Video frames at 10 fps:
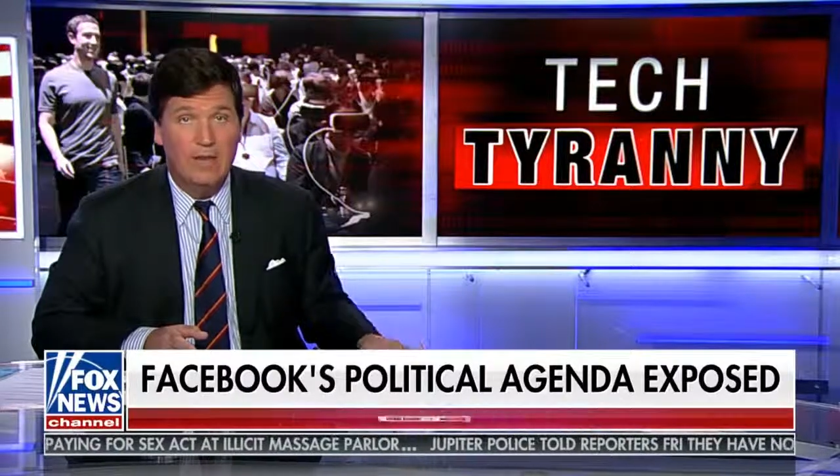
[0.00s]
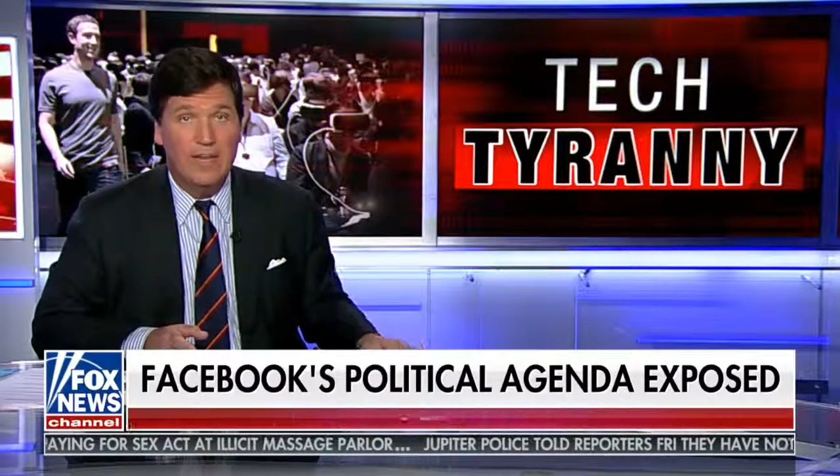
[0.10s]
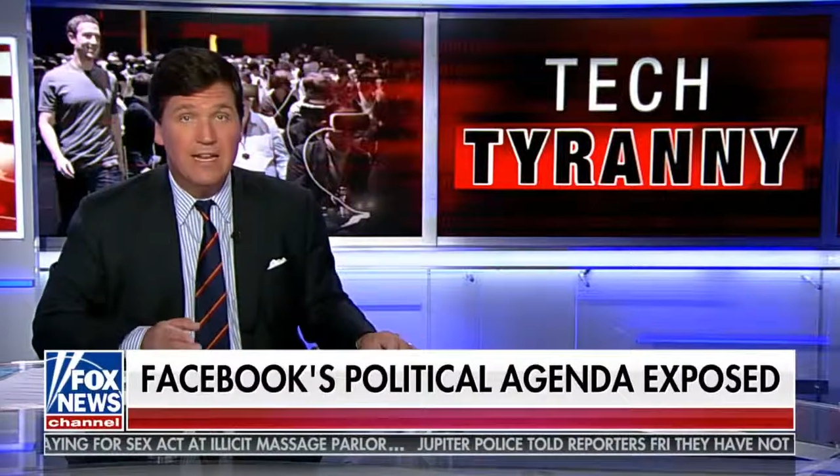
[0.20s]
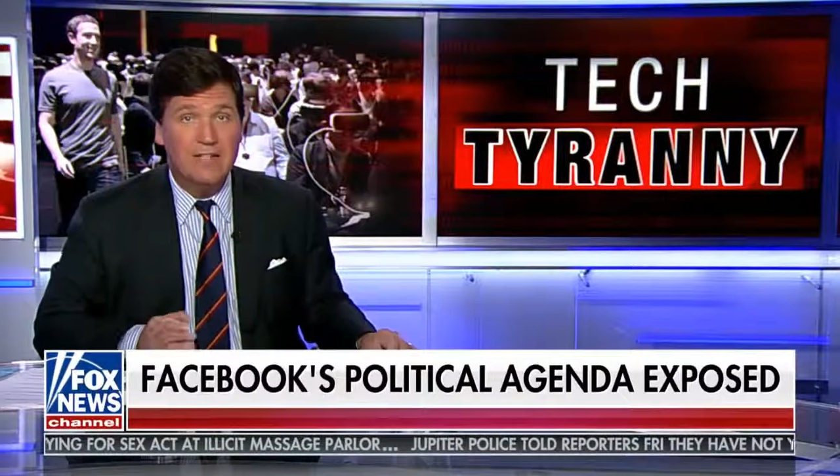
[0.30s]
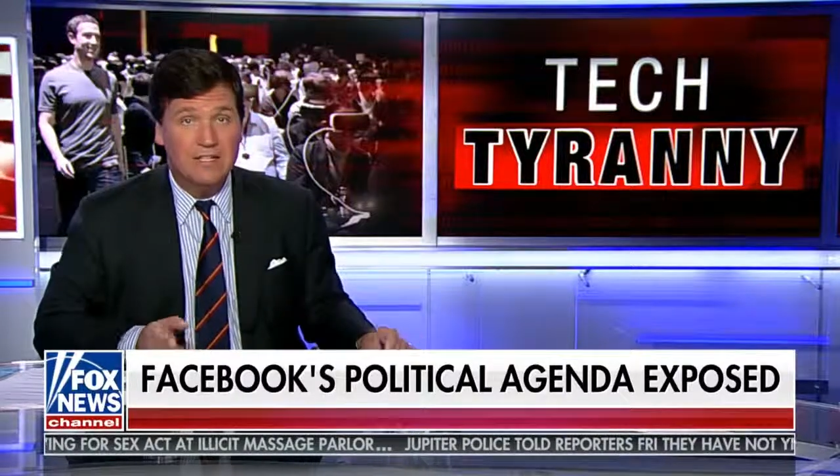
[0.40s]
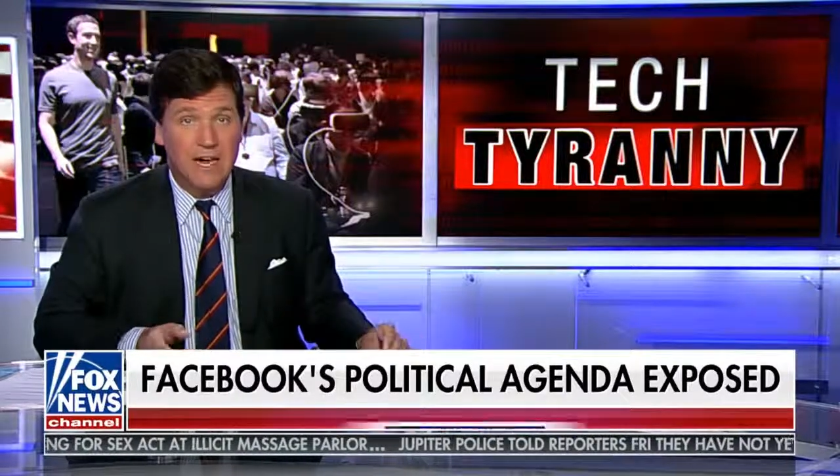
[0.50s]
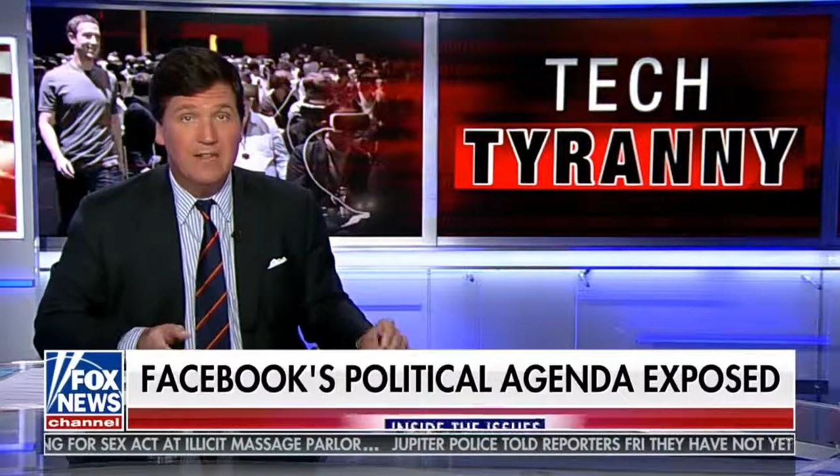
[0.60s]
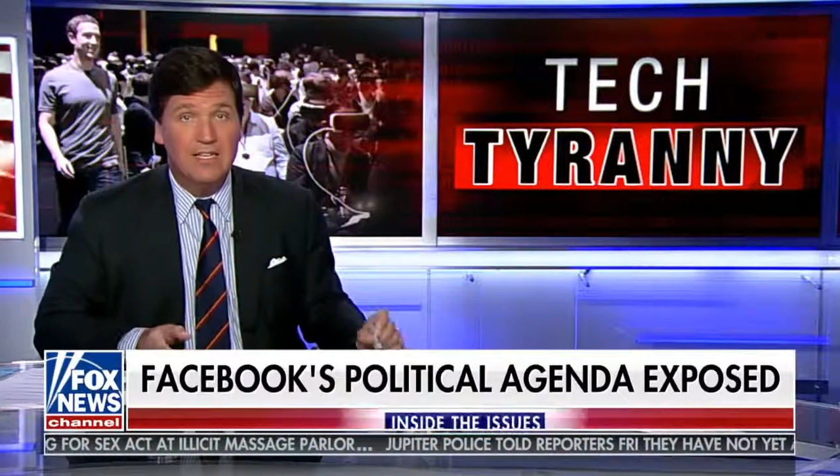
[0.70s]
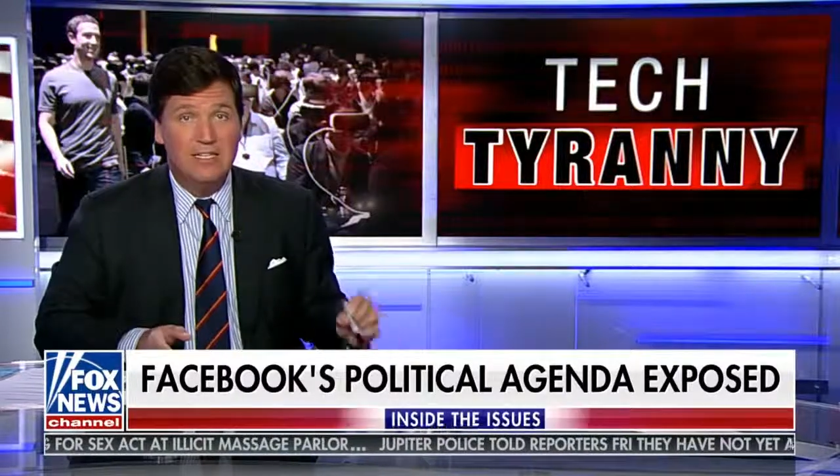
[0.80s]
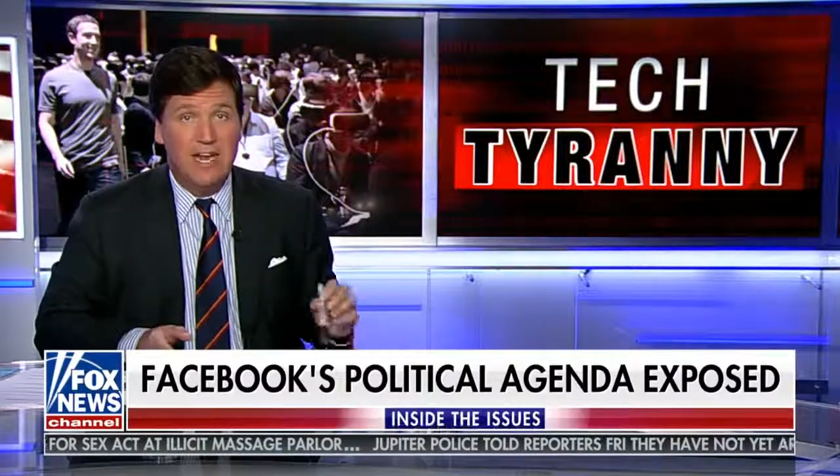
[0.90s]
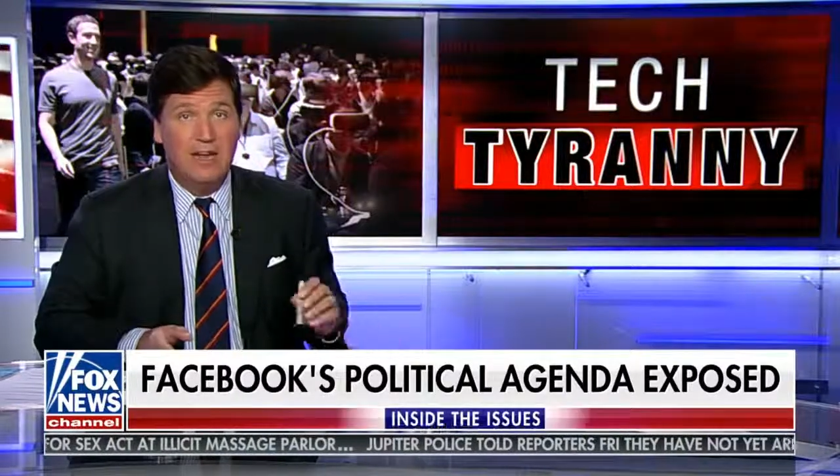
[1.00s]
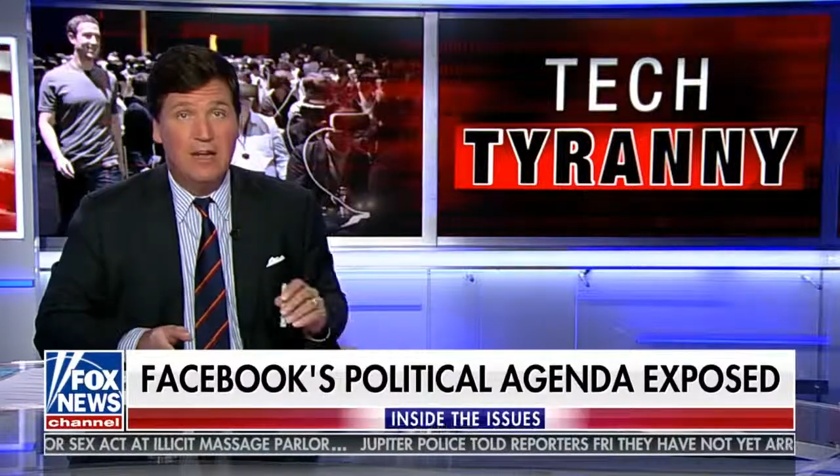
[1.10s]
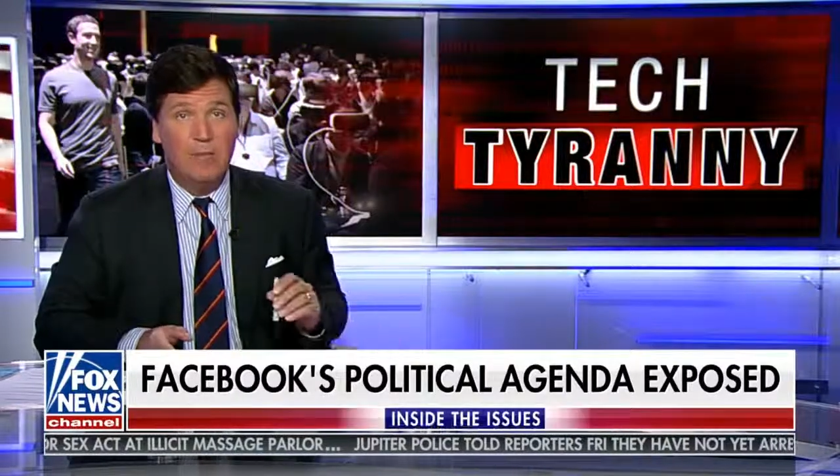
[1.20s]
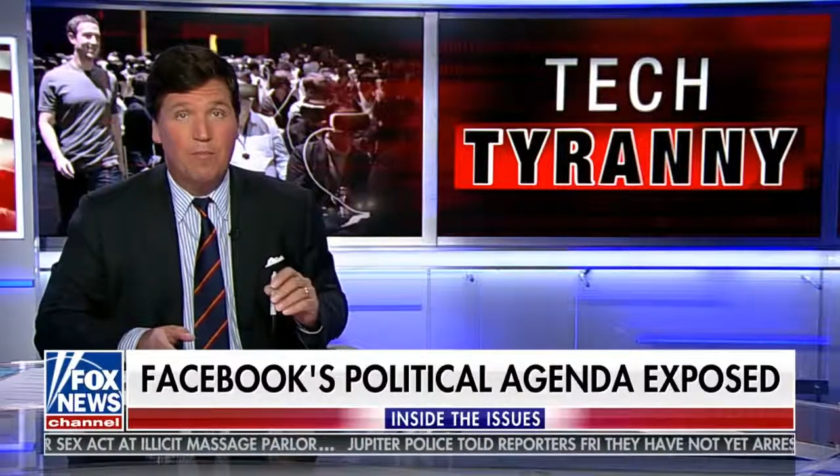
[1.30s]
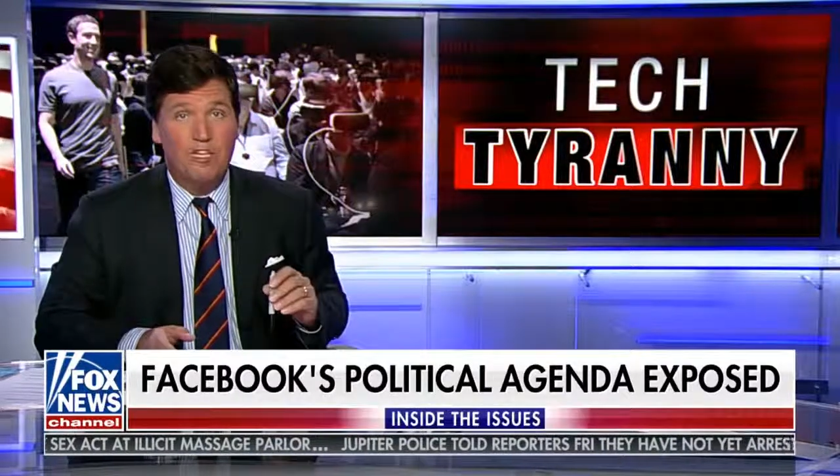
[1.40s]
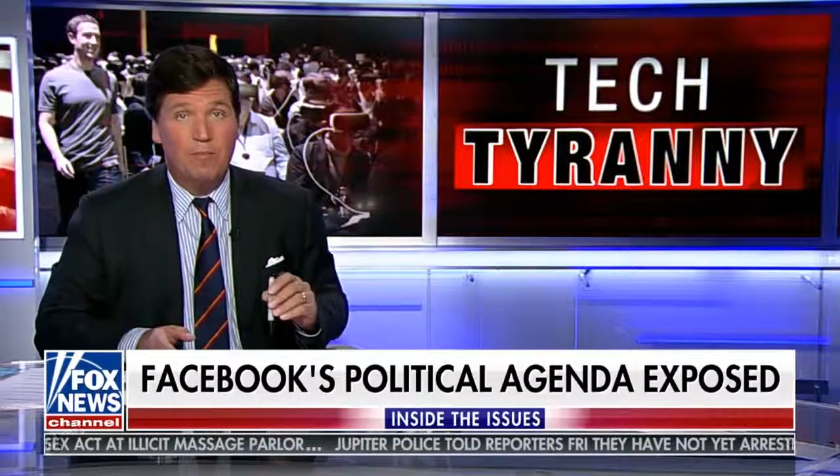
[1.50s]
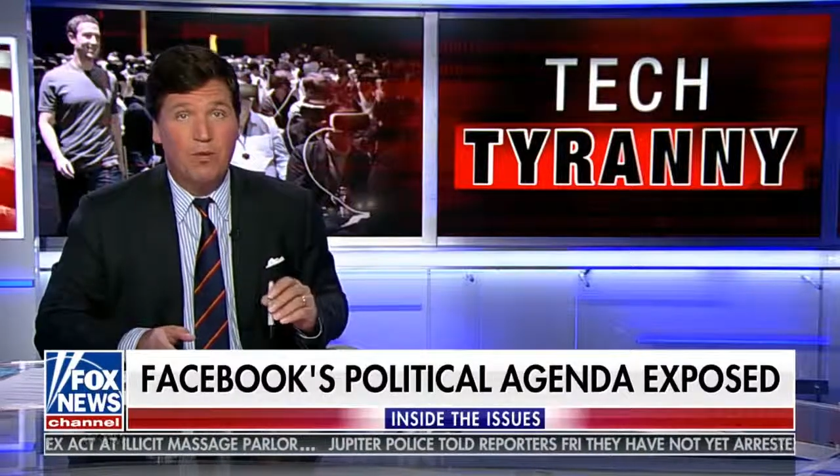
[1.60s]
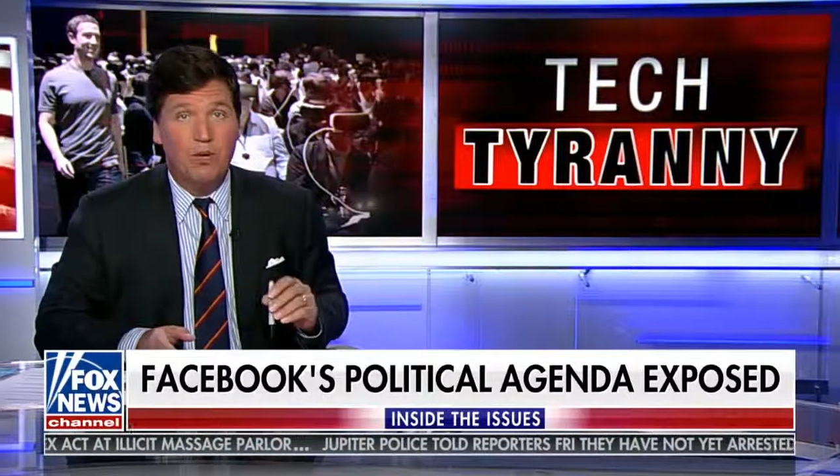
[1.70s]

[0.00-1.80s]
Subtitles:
that inside these tech companies,